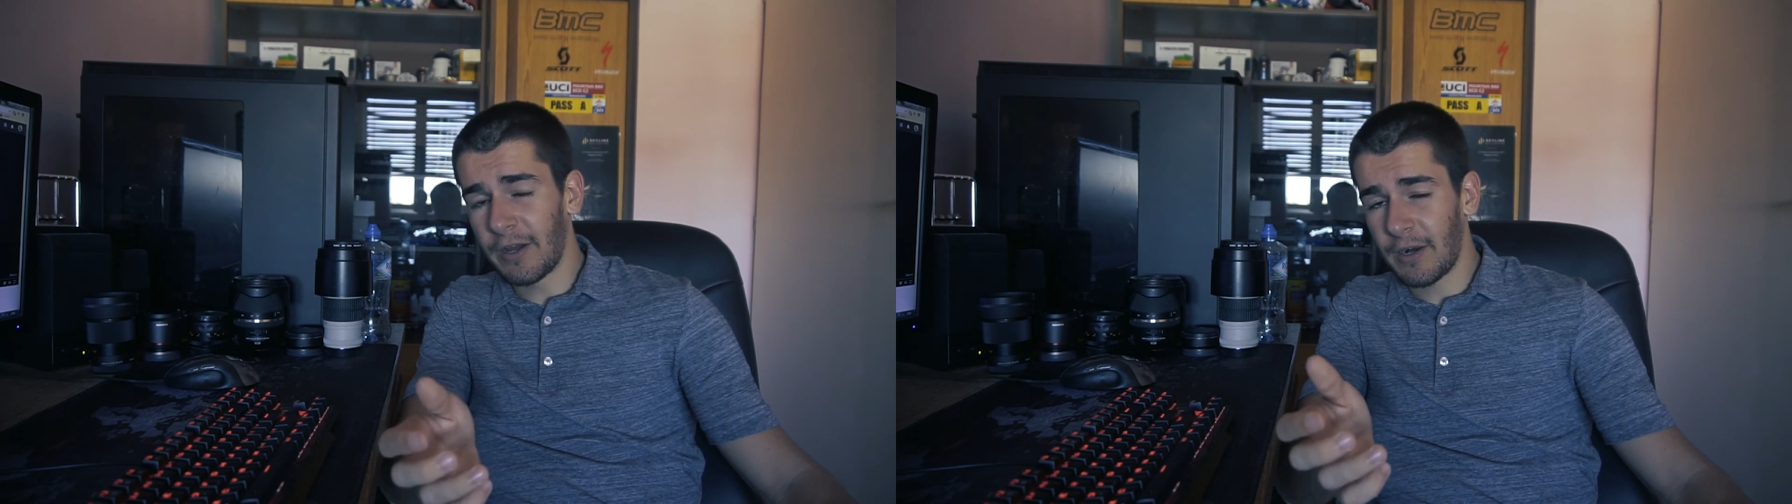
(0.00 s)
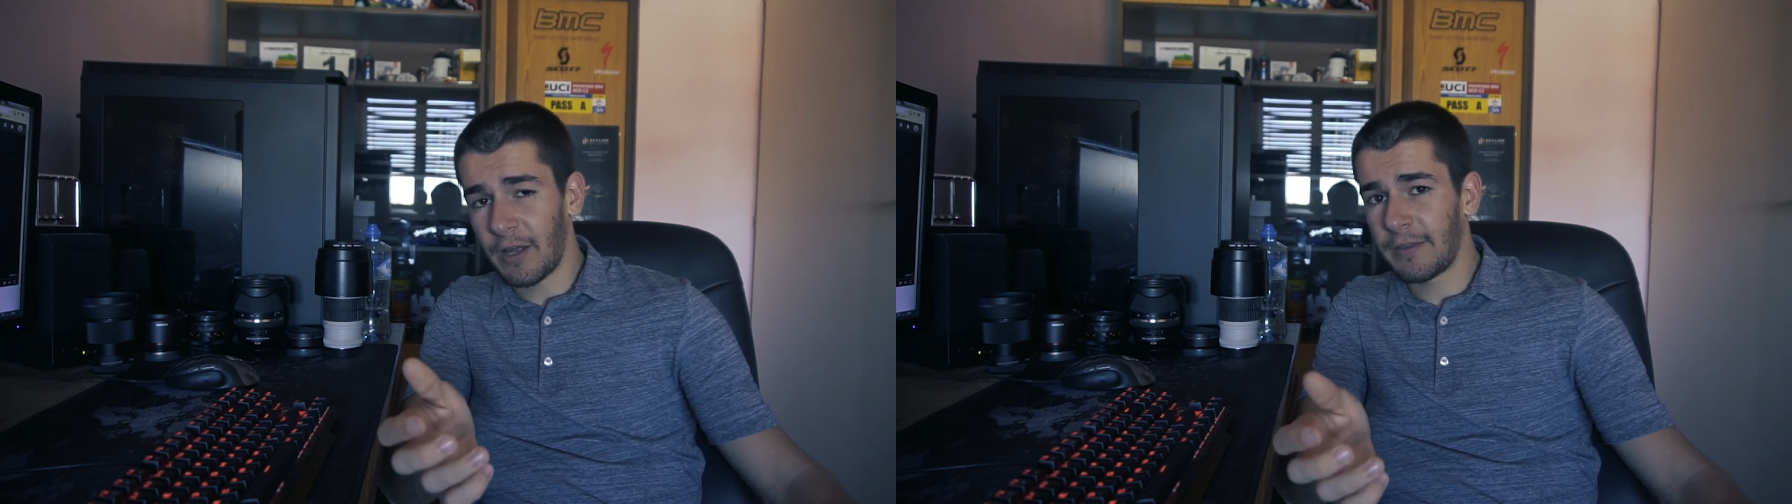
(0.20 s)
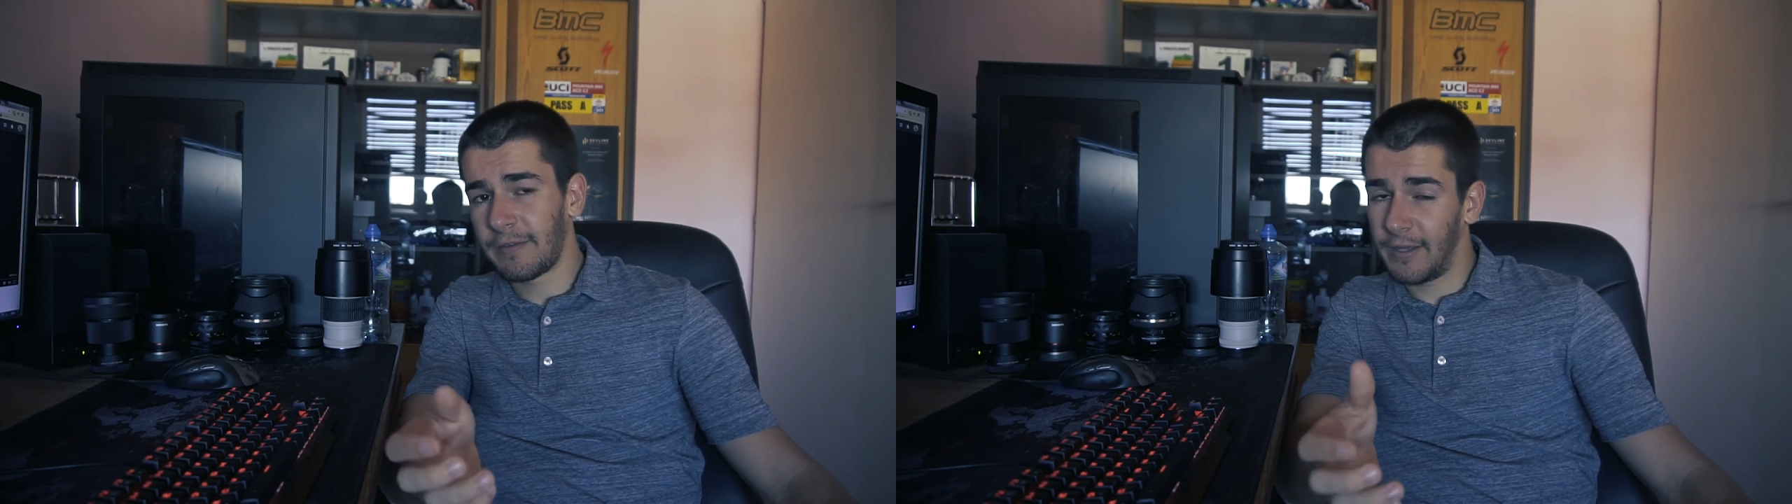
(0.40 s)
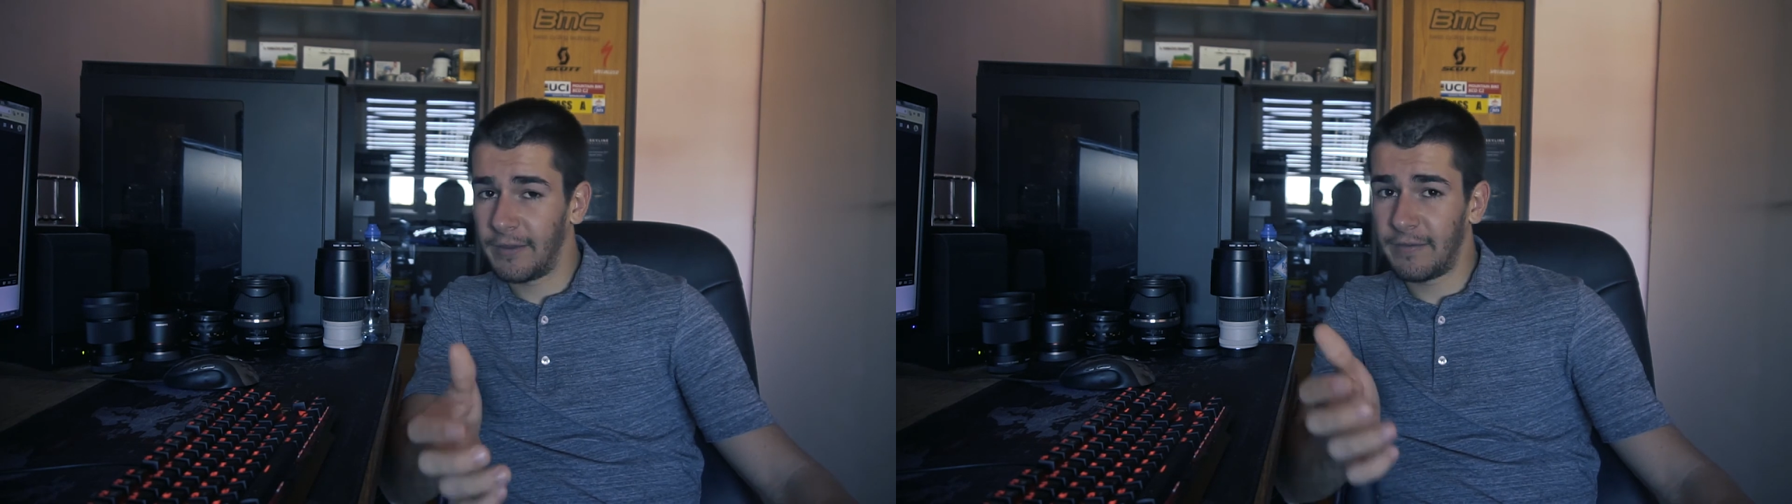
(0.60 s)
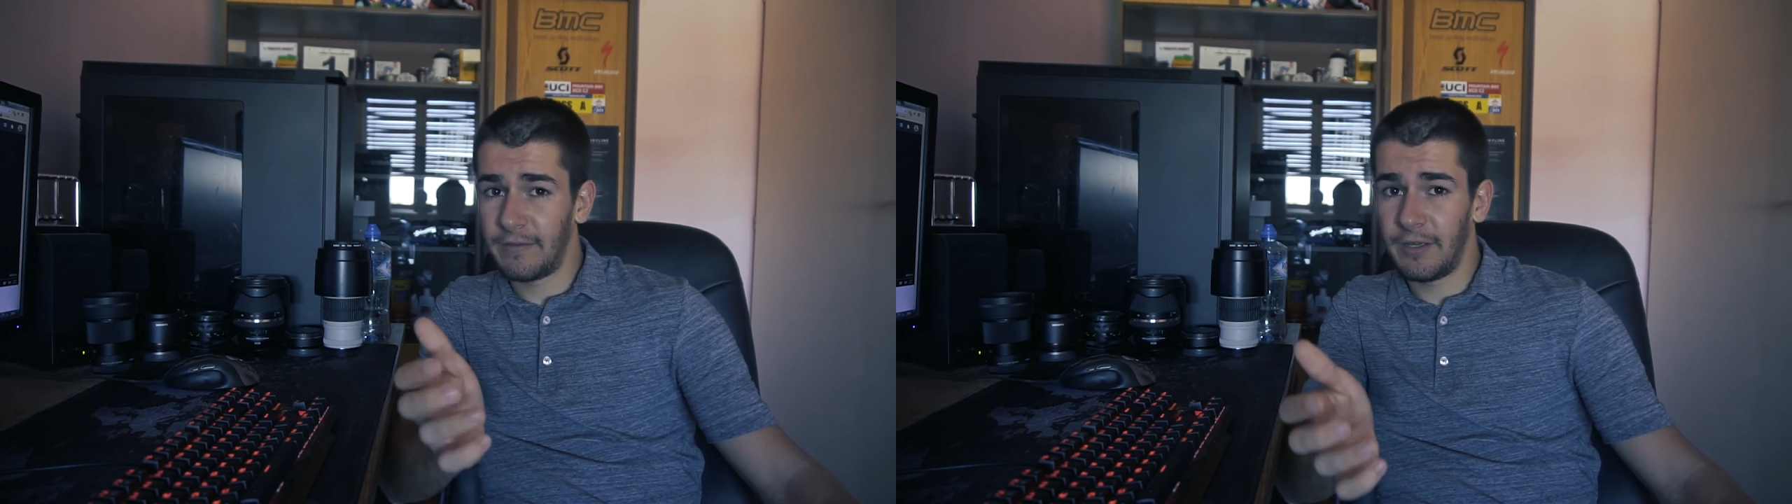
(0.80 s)
a lot
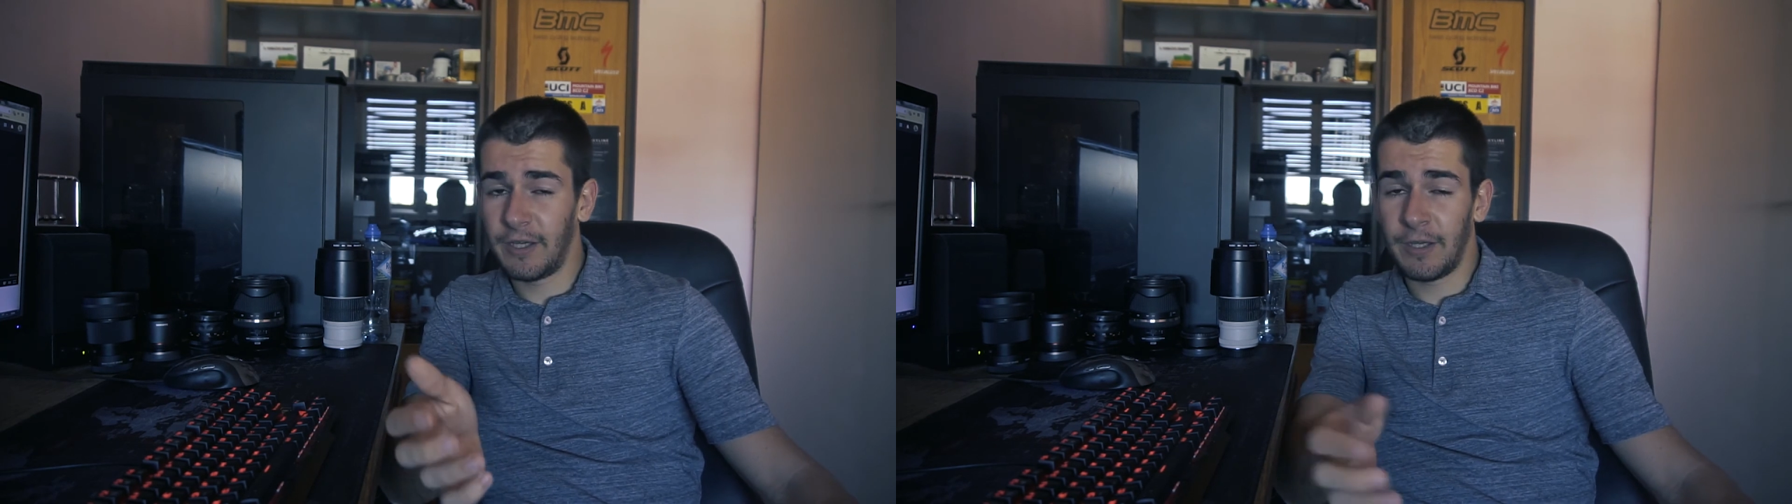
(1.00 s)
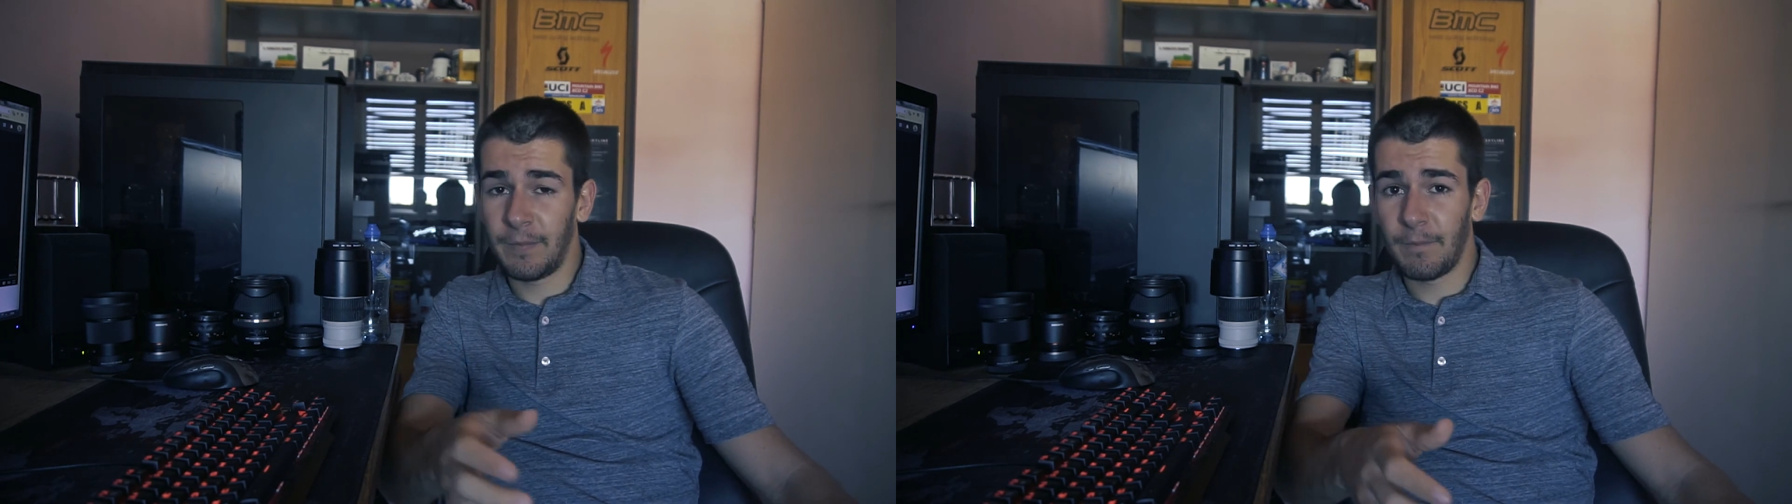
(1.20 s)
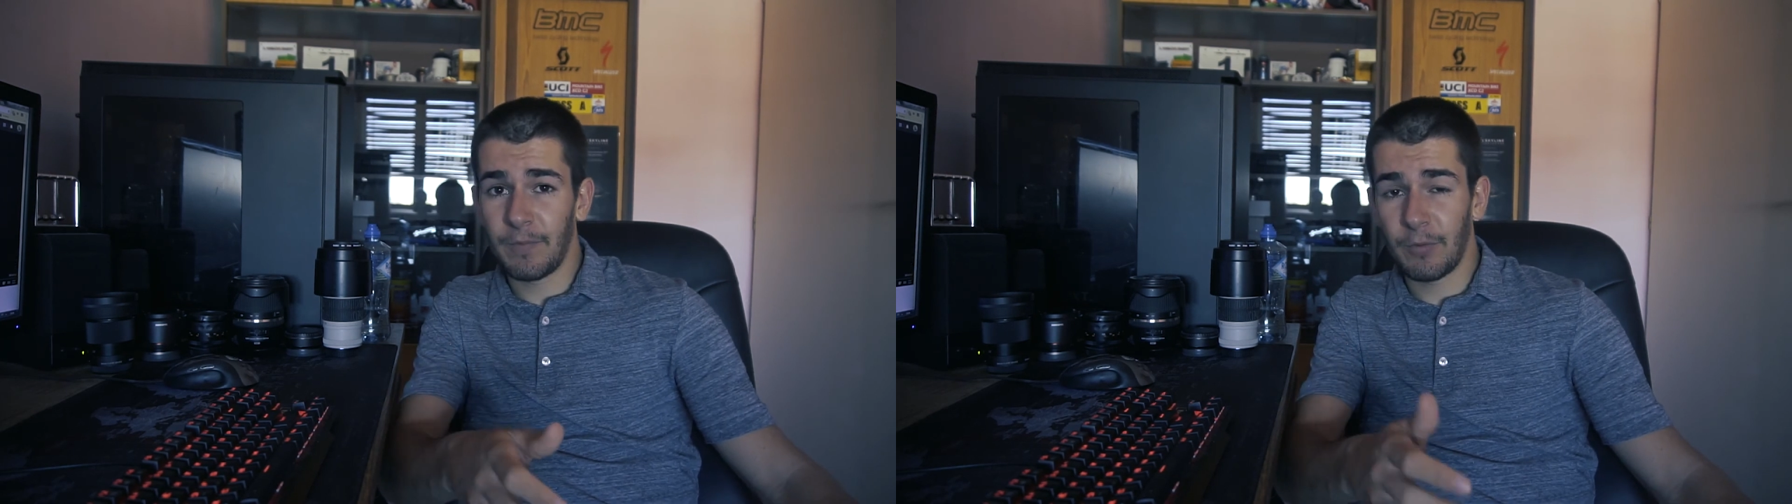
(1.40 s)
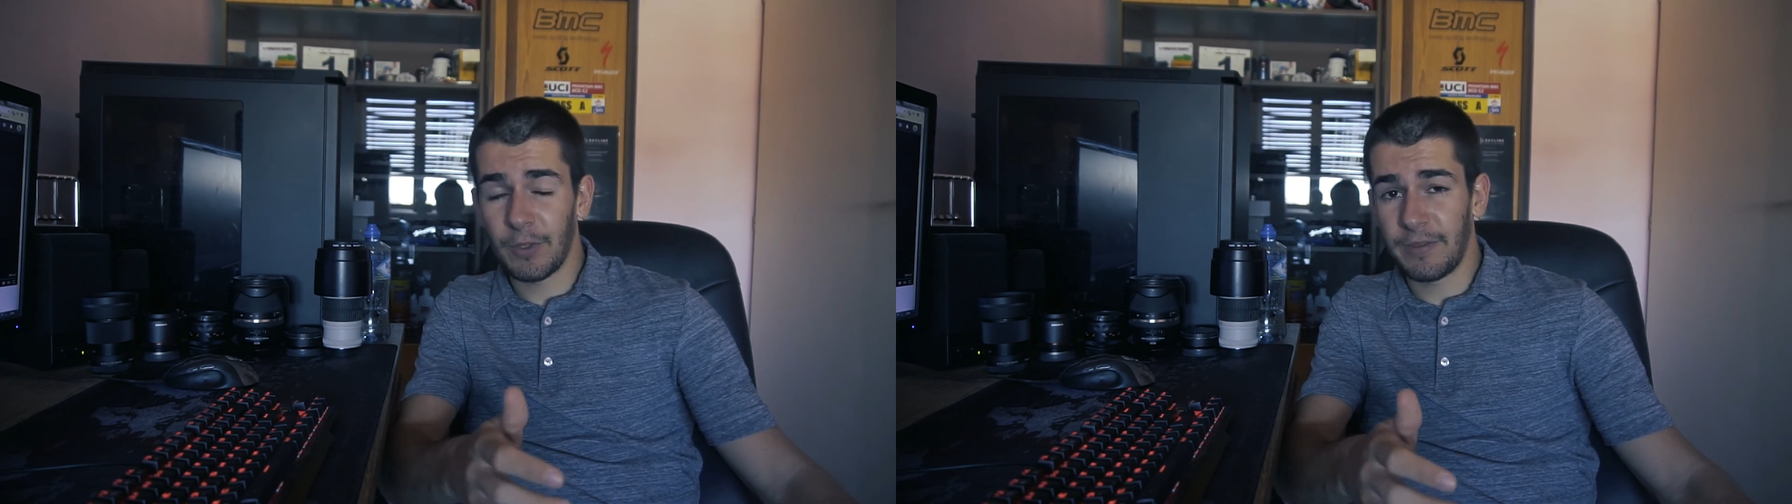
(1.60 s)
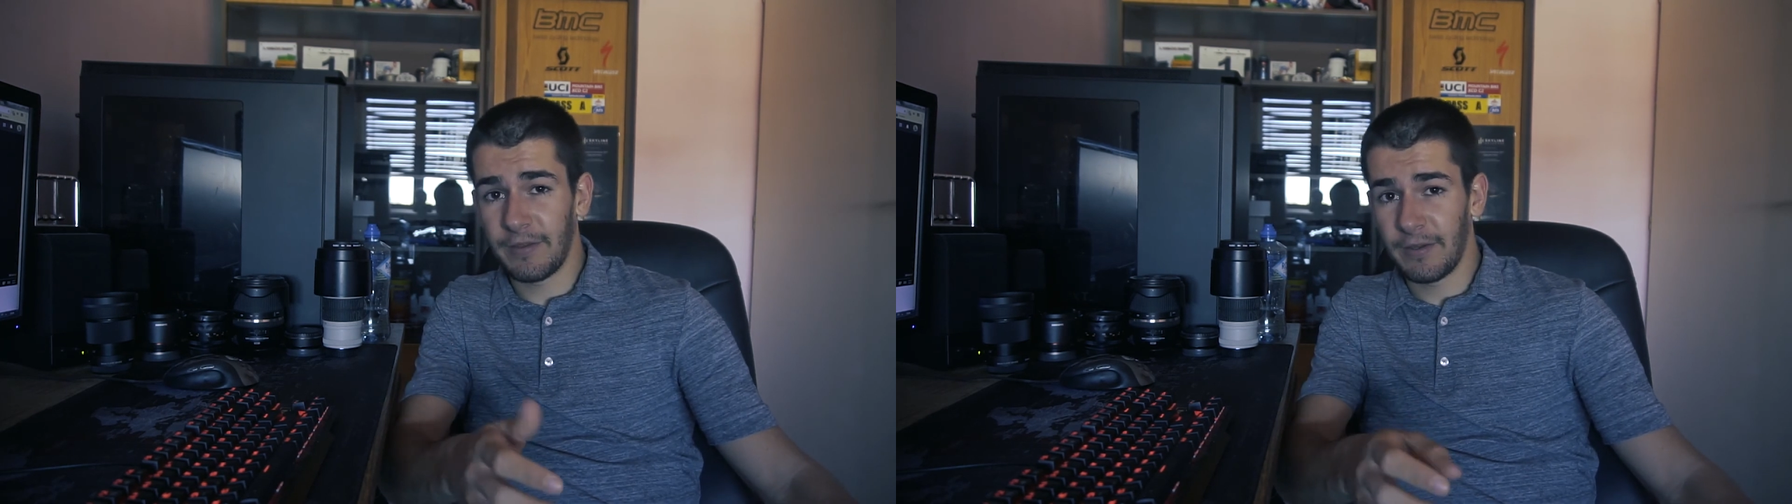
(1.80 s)
and see
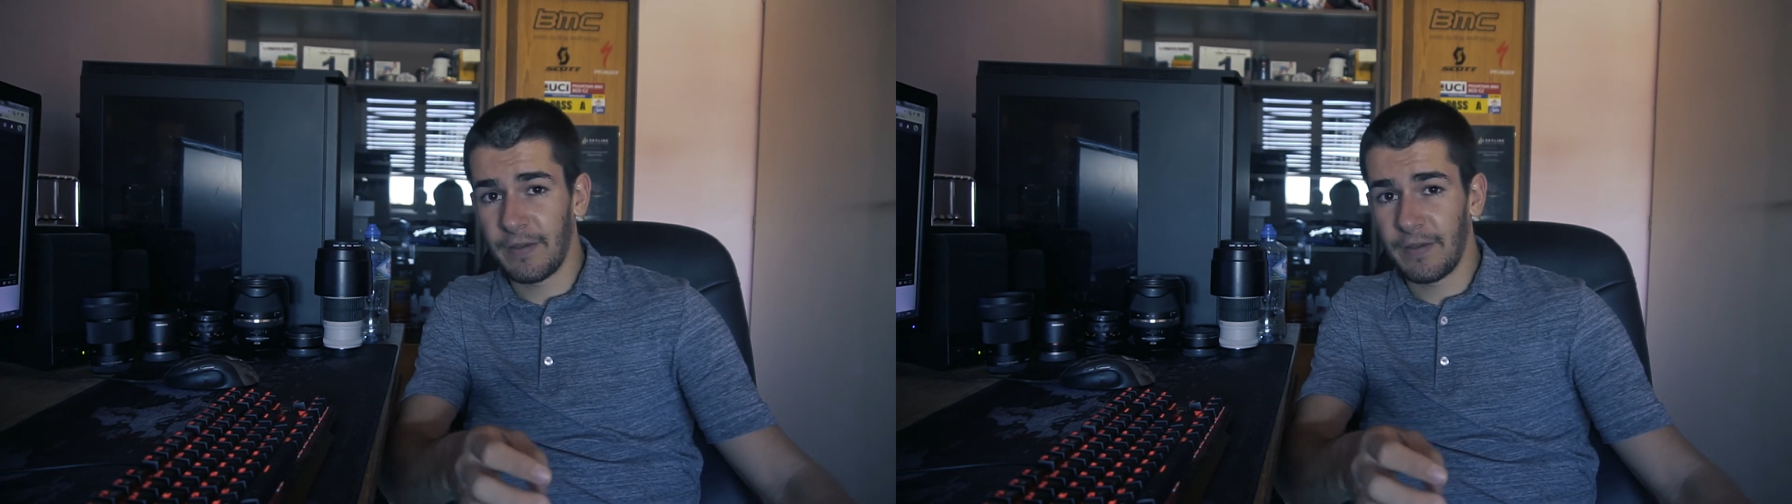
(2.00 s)
what